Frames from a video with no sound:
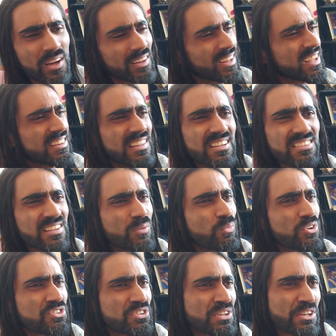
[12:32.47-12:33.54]
like things I
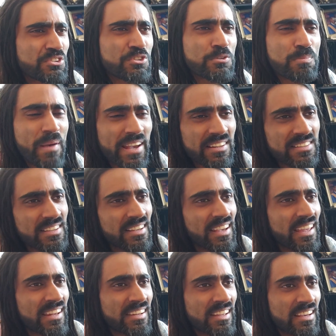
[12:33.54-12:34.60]
wasn't expecting,
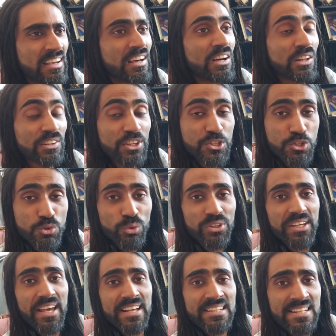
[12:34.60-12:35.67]
and
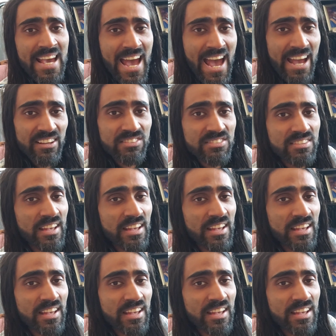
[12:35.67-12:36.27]
literally attacks.